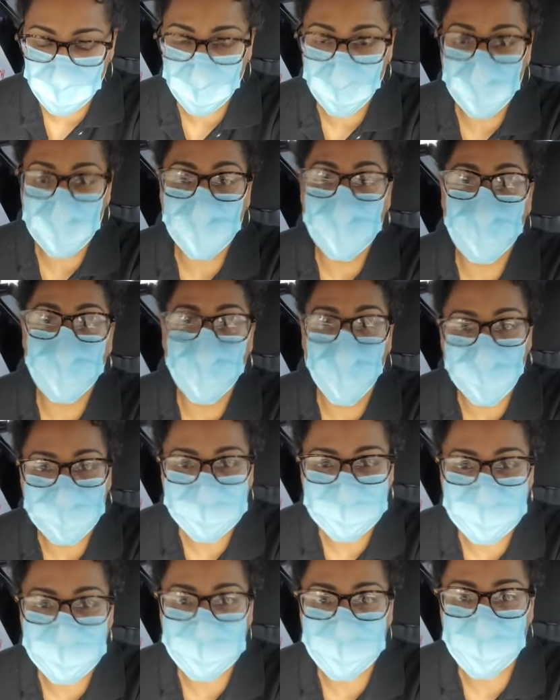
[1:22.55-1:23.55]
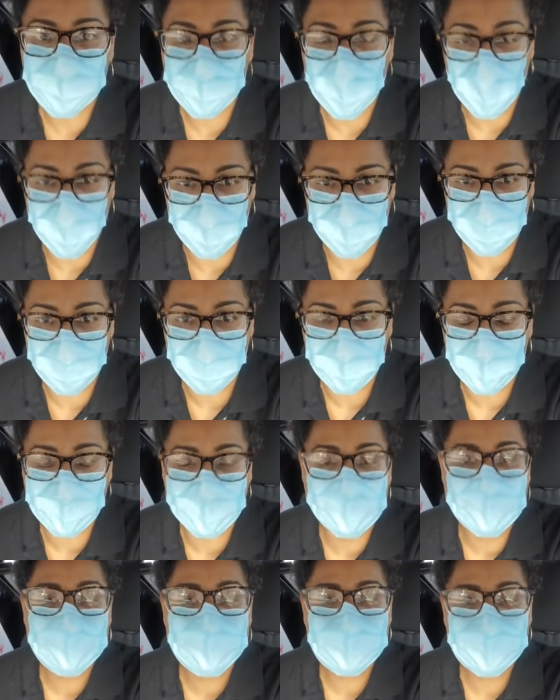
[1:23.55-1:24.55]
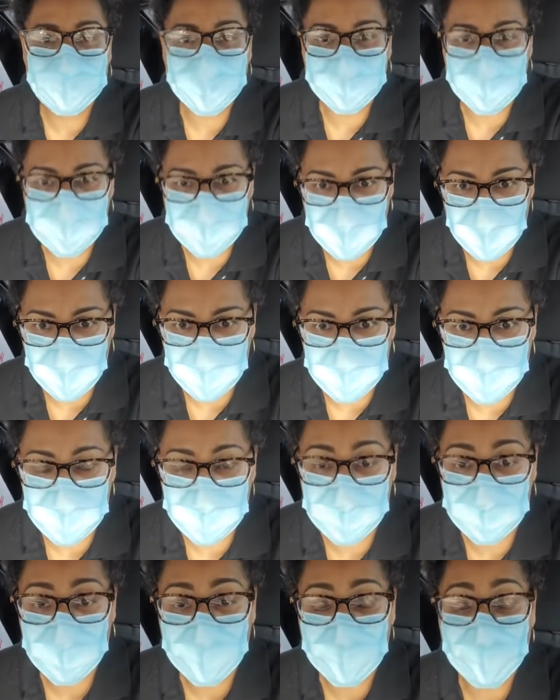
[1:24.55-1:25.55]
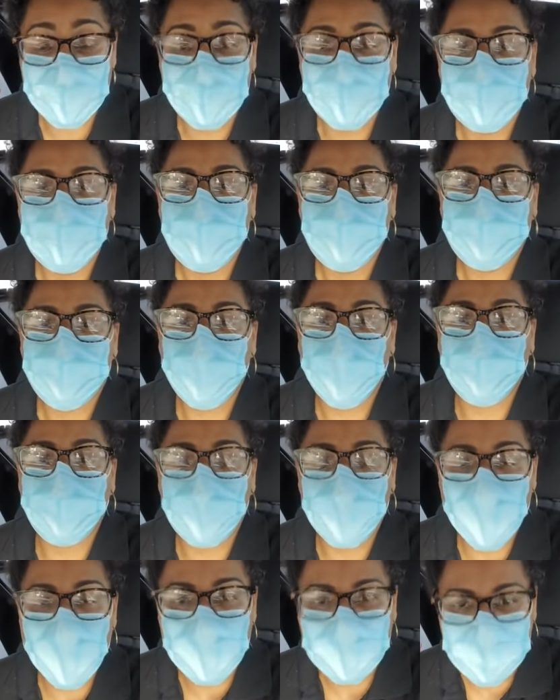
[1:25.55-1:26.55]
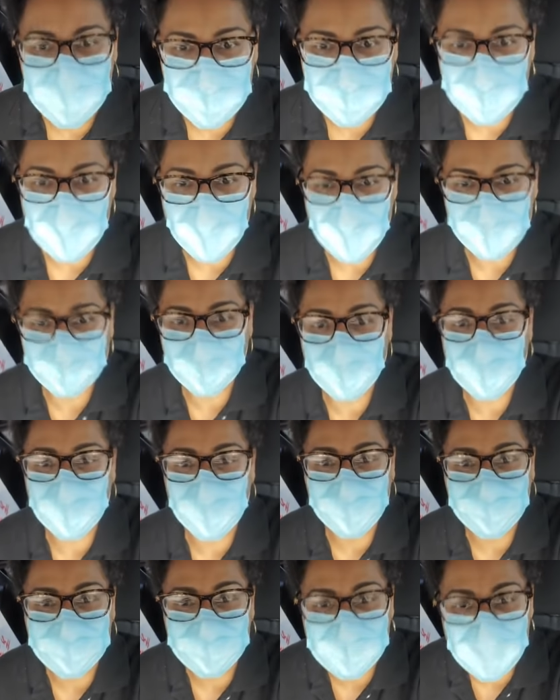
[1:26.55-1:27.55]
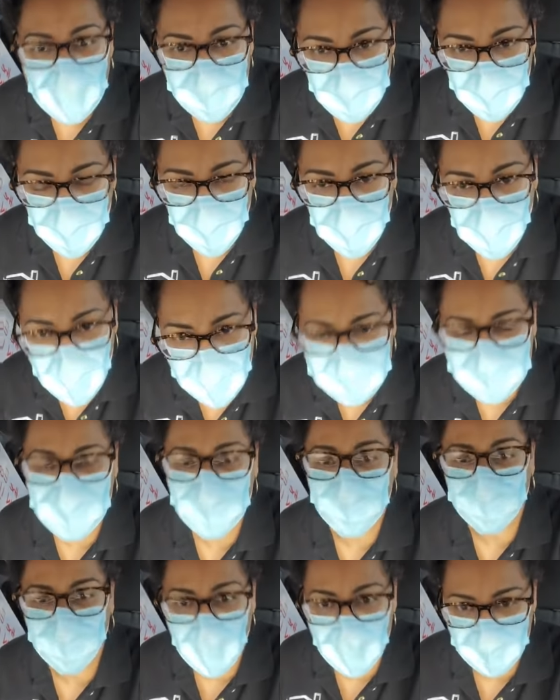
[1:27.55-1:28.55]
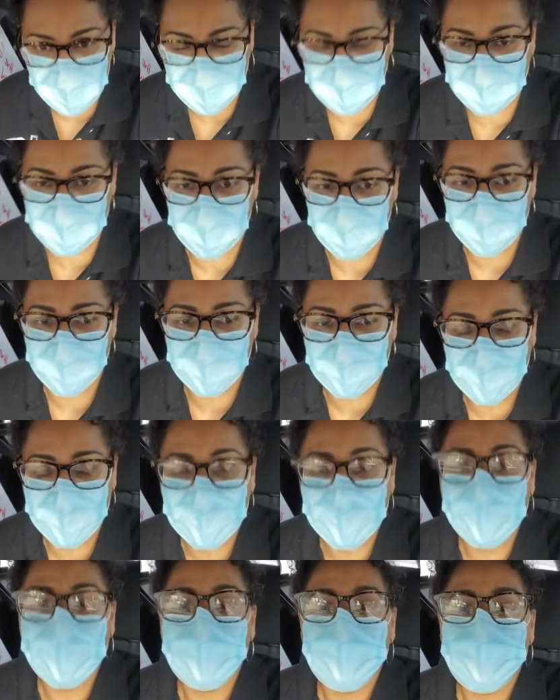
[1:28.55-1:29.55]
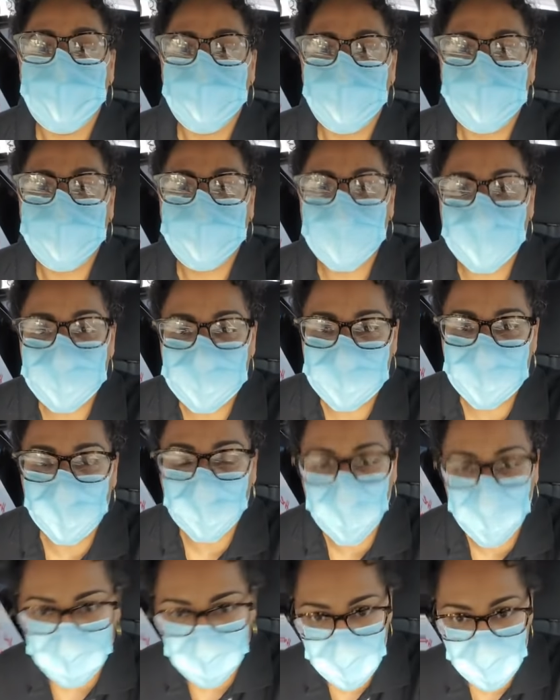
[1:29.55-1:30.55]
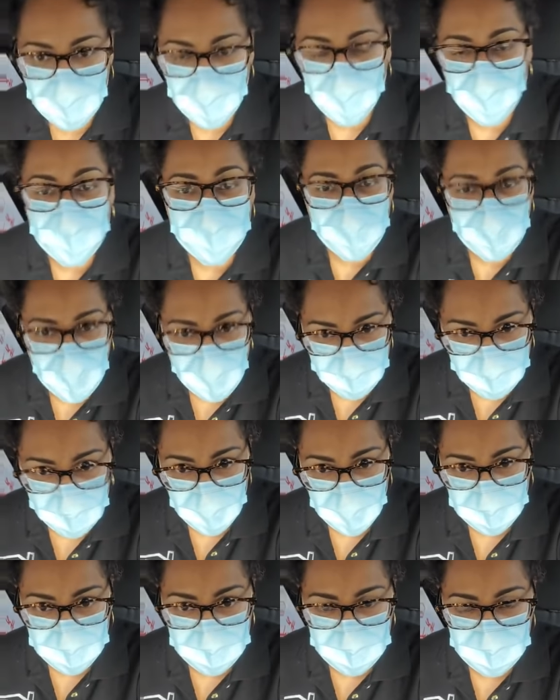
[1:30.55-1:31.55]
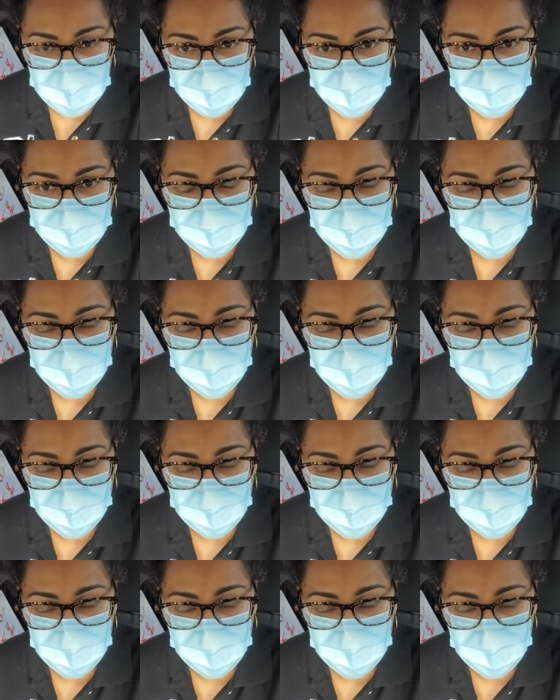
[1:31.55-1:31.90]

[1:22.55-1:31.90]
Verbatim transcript: We are not to stop citizens from exercising their democratic right to disagree with the government.